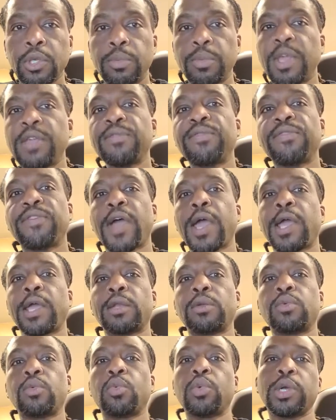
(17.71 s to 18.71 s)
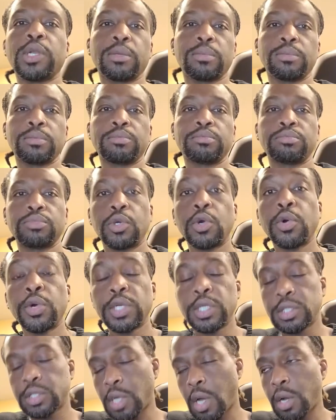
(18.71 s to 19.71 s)
you may find what I'm
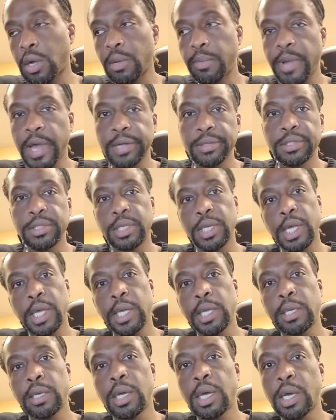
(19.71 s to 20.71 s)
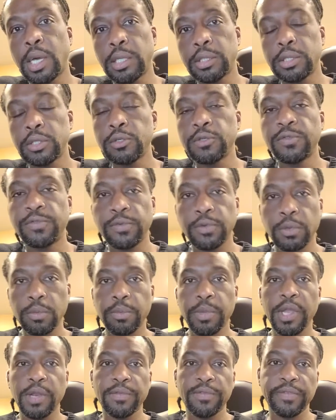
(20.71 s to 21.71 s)
going to talk about today uh, useful
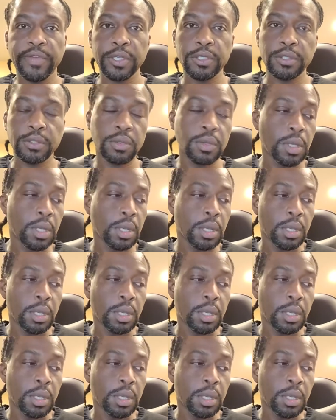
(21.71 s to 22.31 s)
and beneficial.